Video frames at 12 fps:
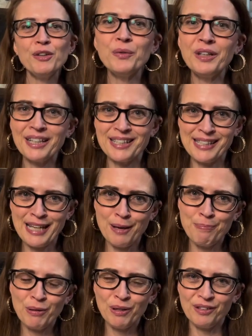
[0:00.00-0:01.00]
an
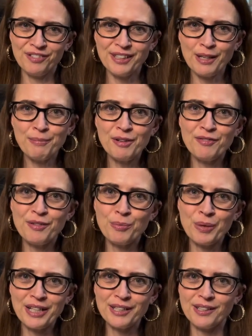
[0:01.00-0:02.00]
example of some of the
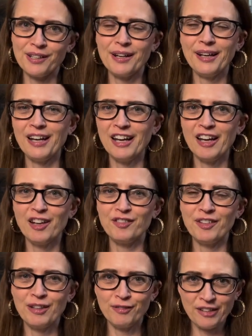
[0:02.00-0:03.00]
ways that I have
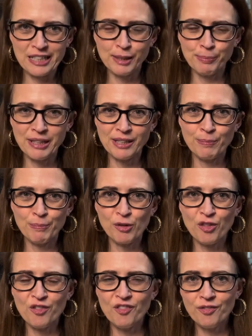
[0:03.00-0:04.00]
investments in
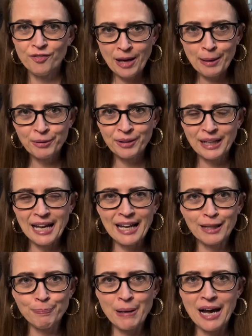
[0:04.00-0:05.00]
both fabric
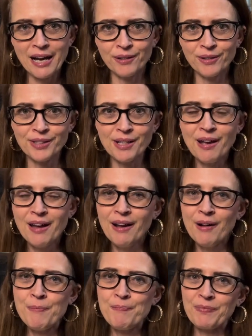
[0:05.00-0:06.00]
and patterns.
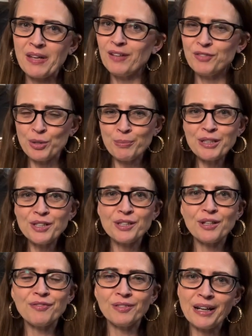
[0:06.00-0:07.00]
I have so much
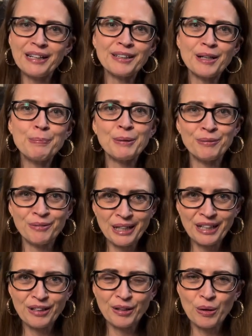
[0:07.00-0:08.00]
stuff lined up and ready
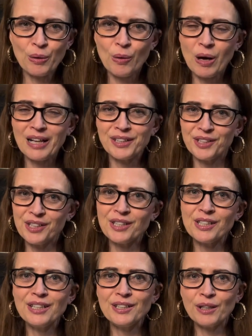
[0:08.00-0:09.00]
to go. I just
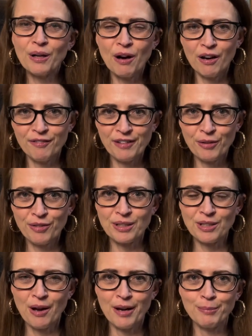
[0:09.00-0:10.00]
need to carve out the
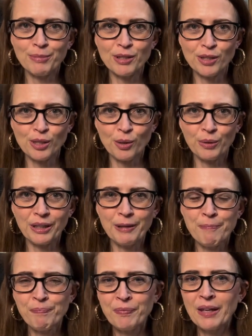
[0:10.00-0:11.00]
time to sew it.
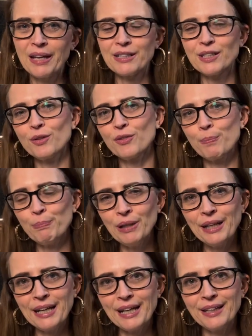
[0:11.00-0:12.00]
And so the
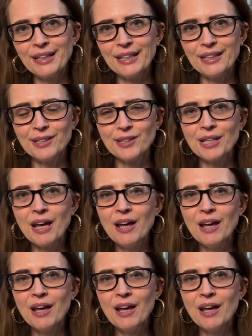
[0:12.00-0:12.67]
plan is,